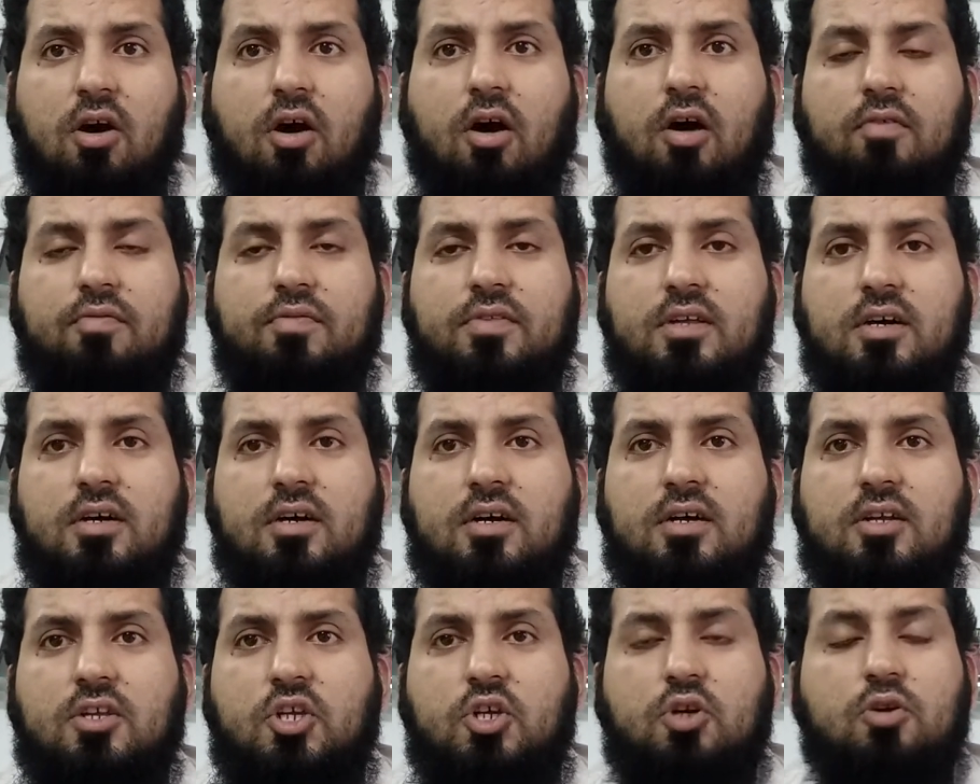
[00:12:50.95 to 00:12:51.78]
of
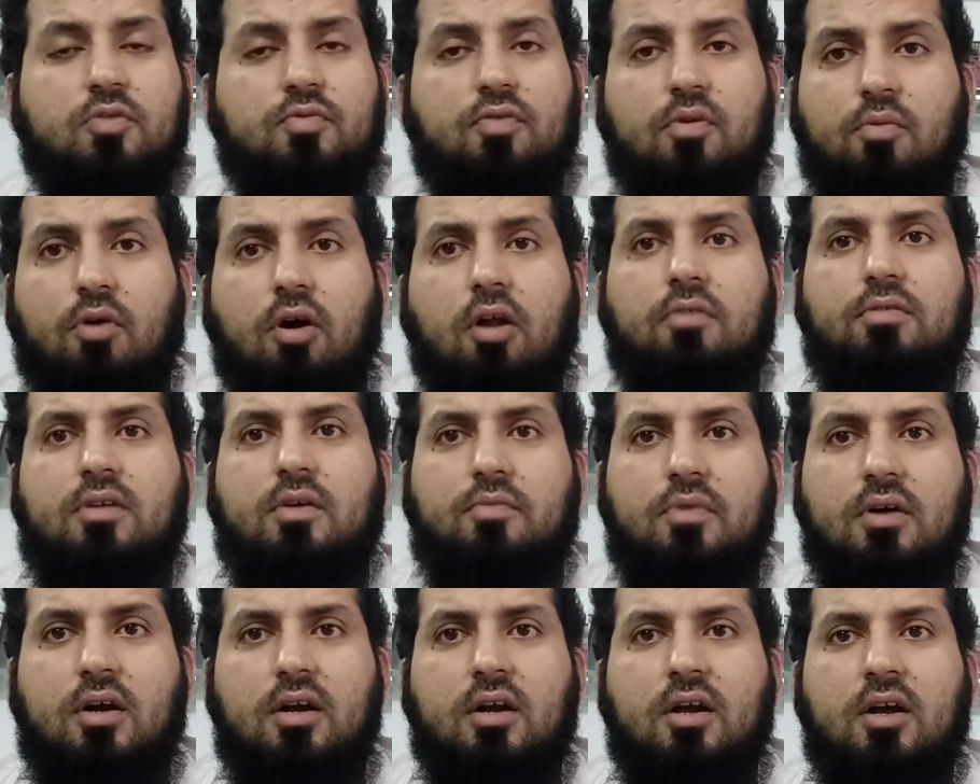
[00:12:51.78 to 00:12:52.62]
the Jews from all over the
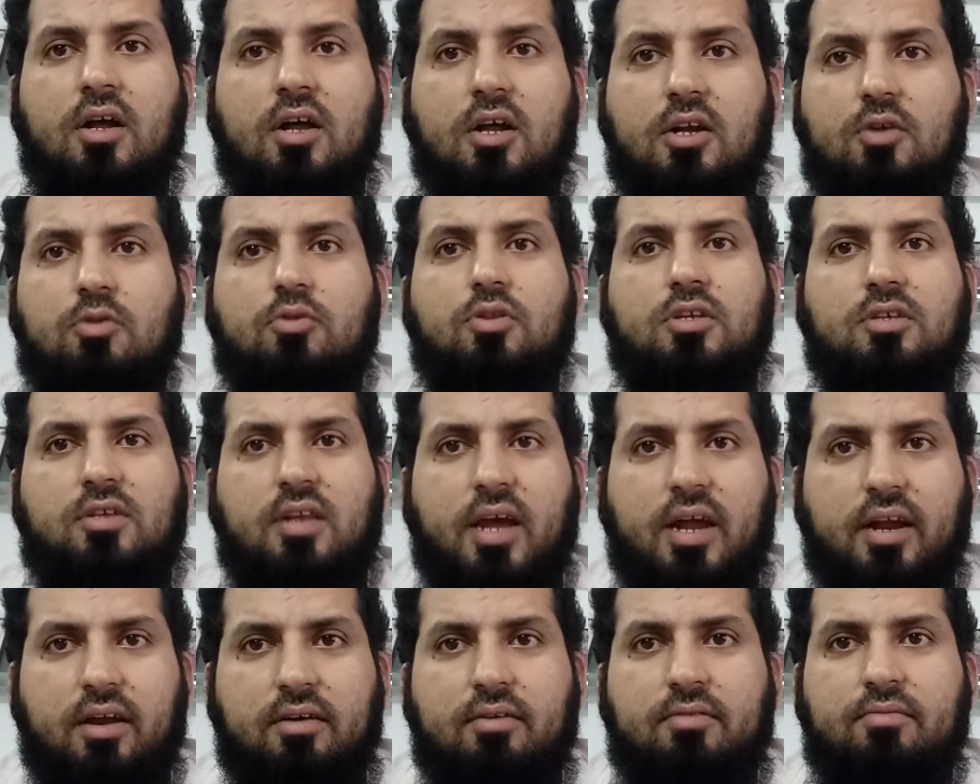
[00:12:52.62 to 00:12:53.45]
world to this
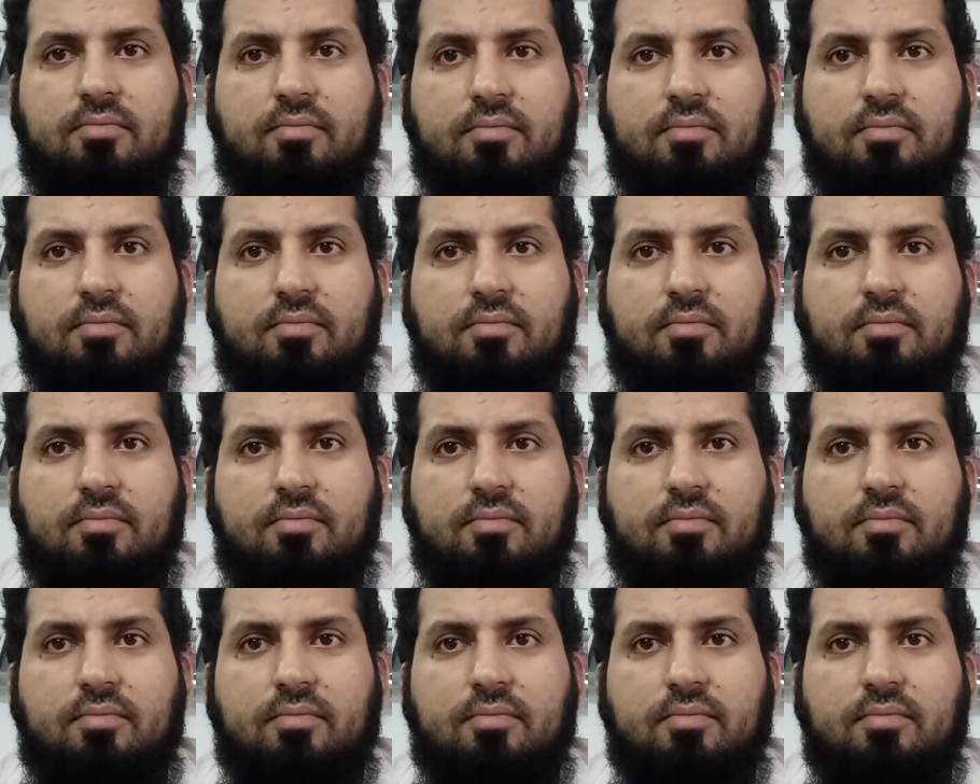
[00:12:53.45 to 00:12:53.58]
land.